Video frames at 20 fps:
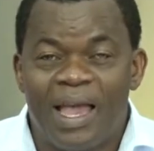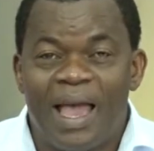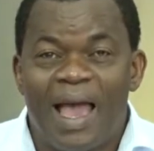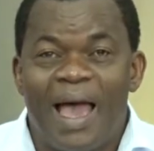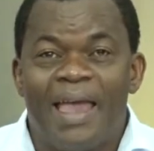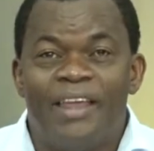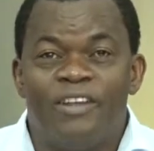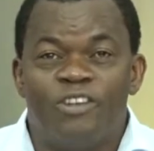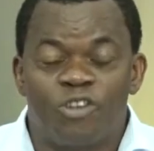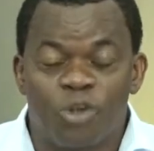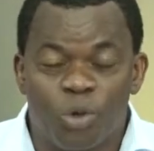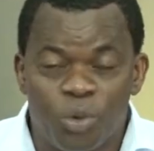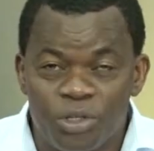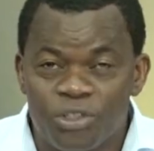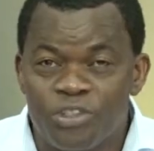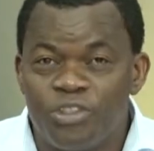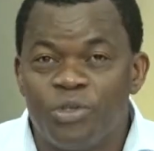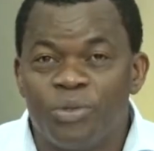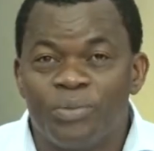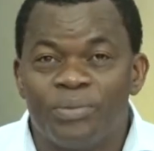I
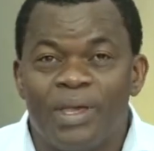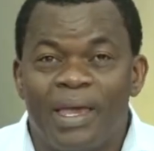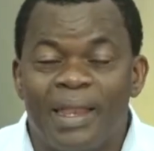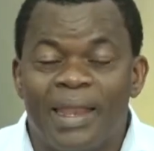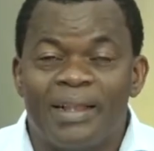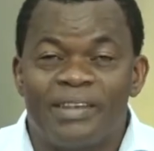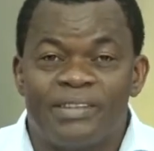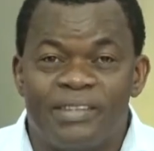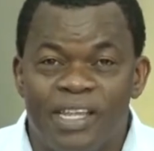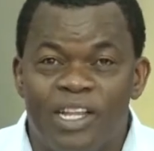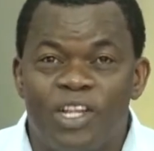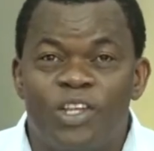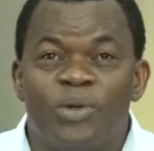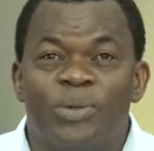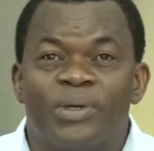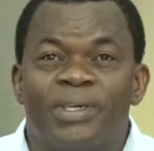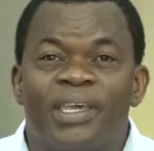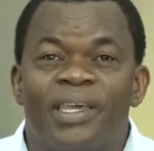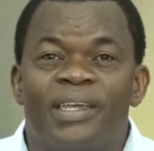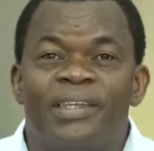told you, and I'll tell
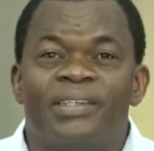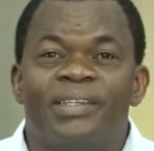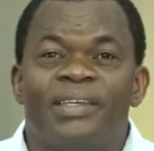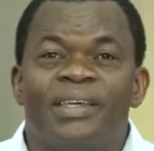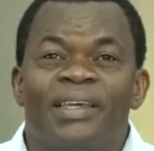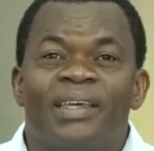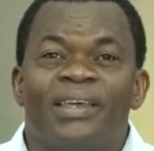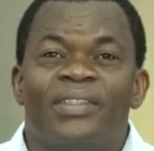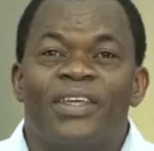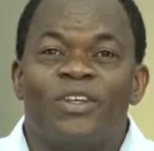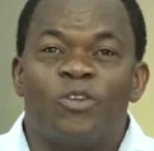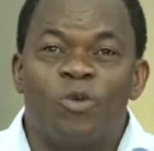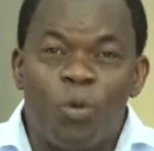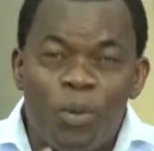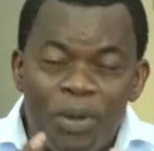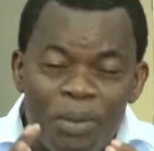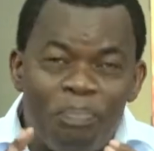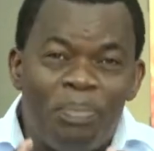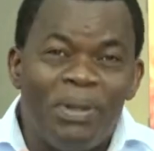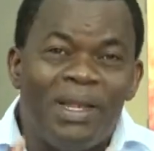you again, that
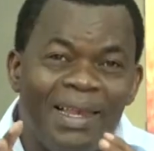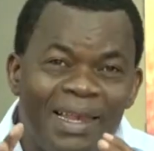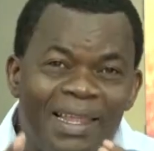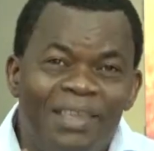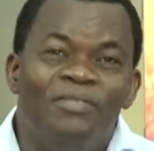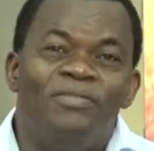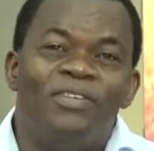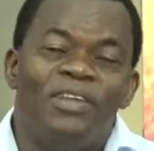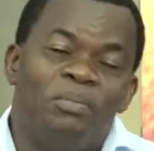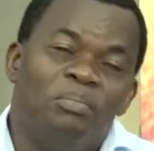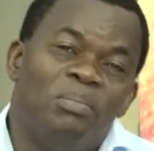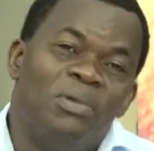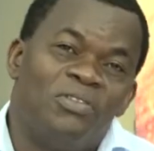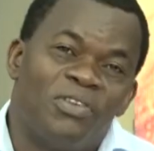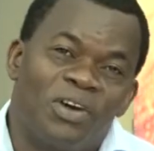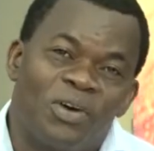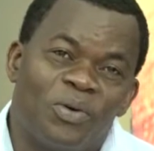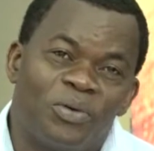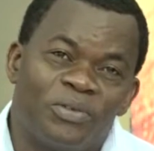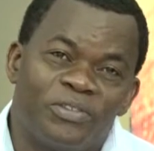we believe in
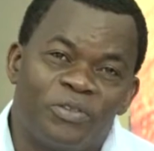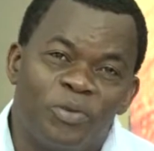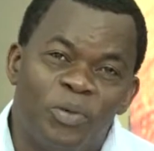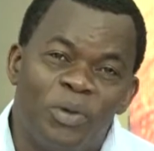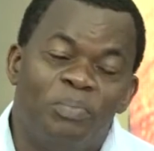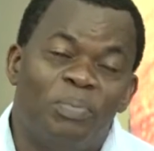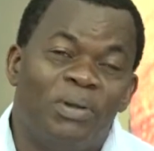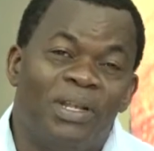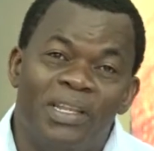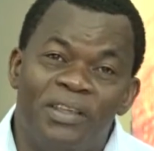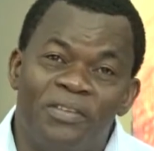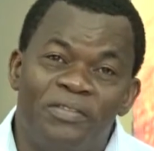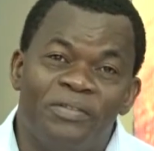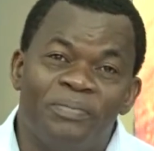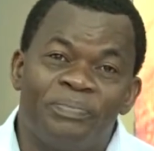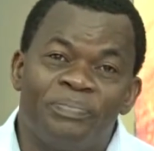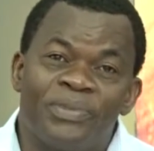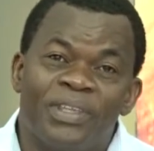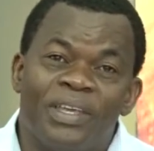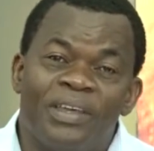miracles. We believe
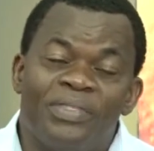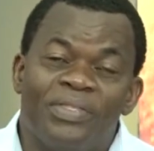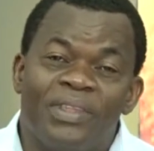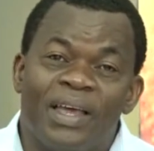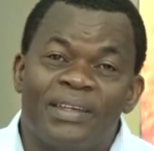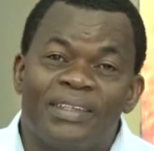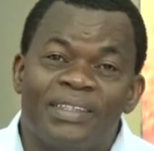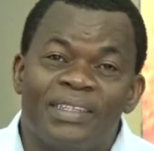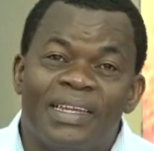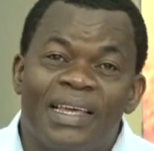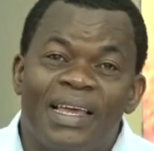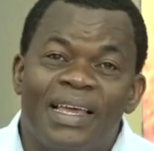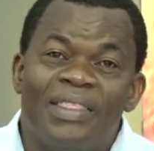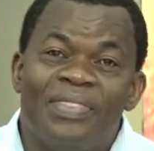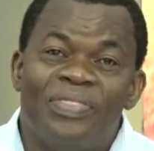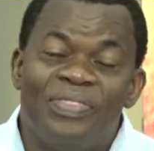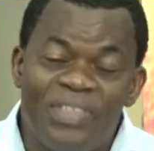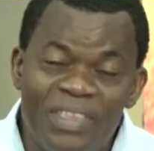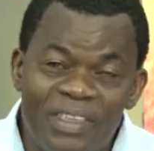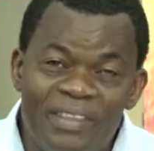that
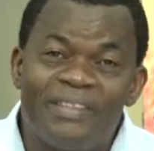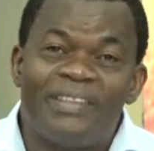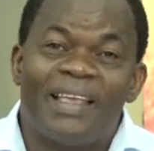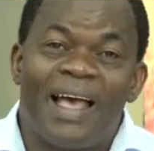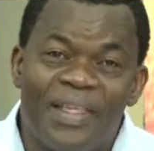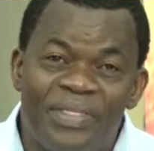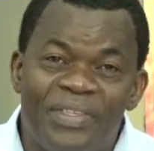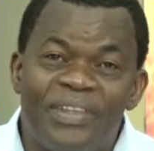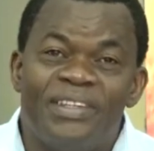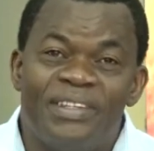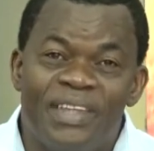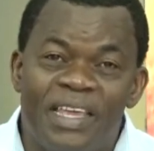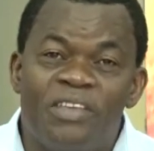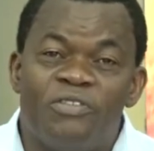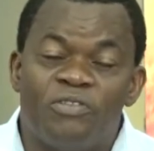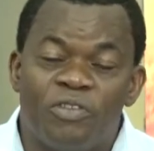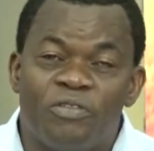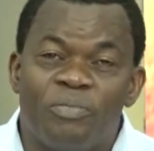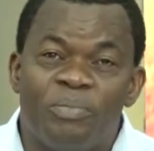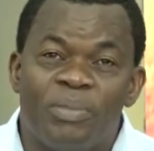these are the
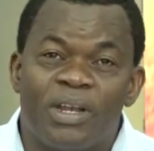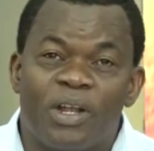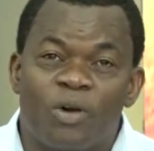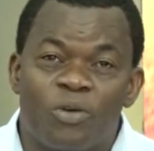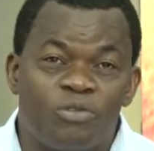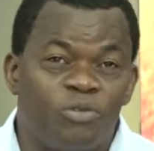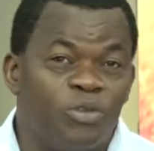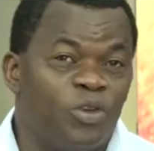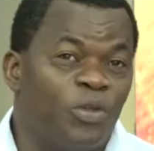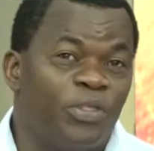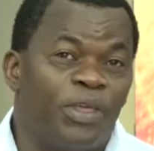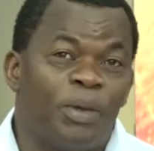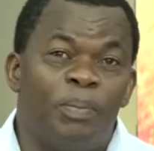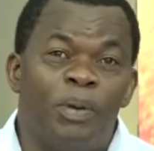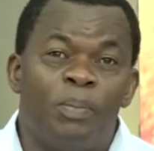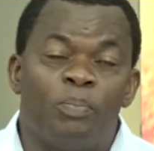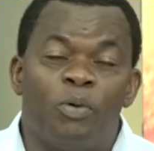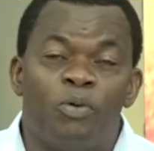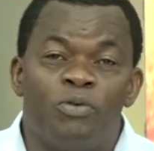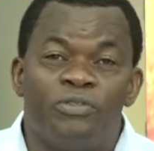days of miracles. You know, there are
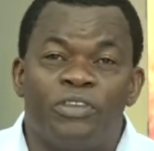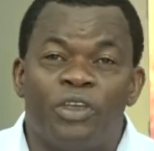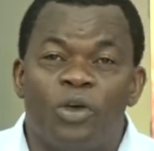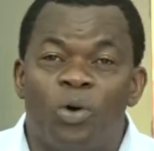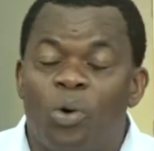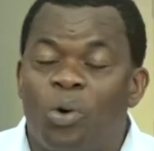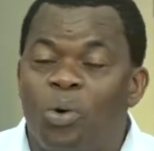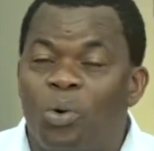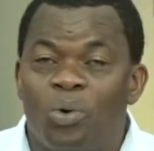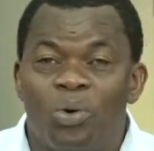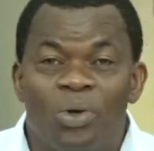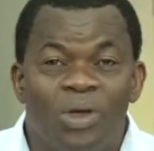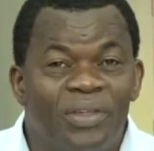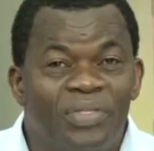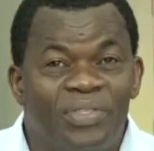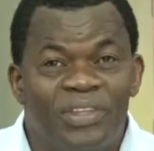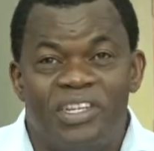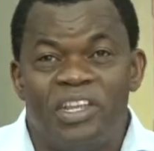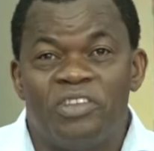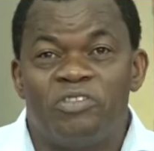people who say, oh,
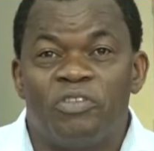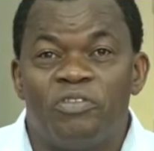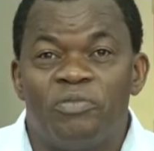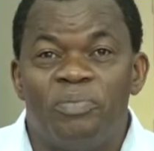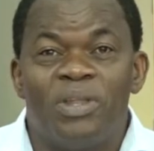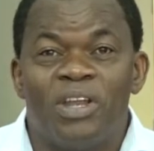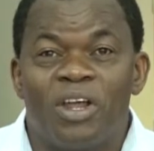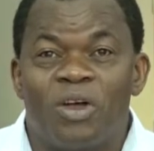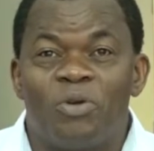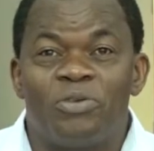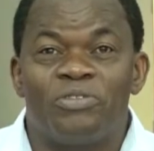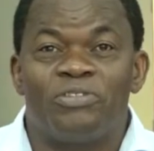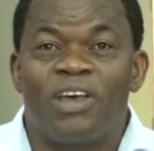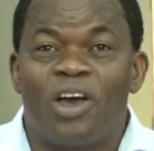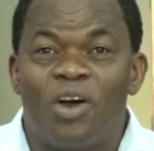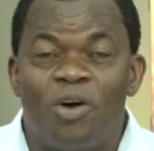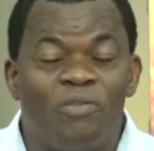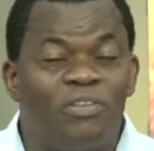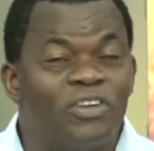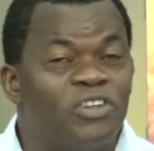the days of miracles
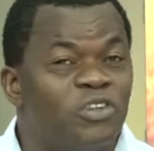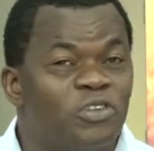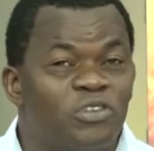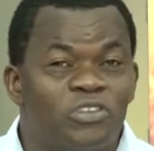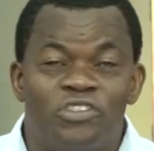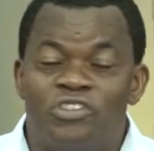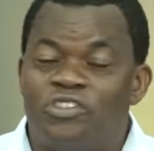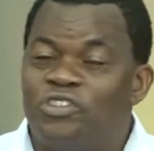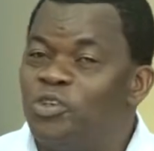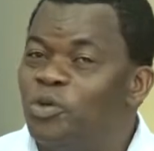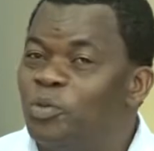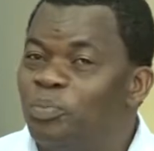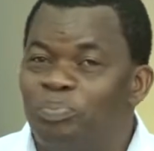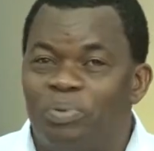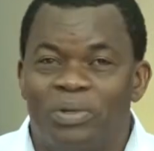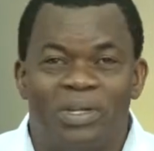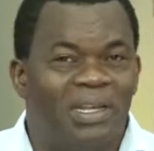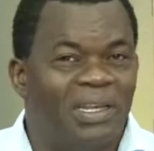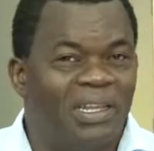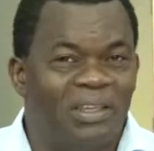are over. Don't you
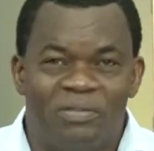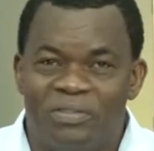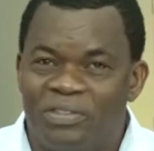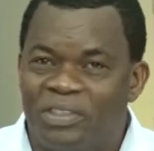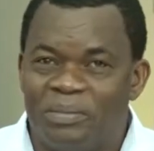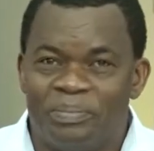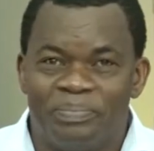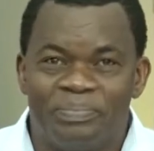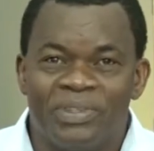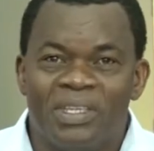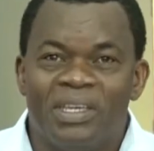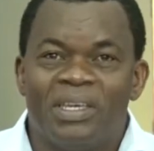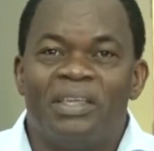believe them?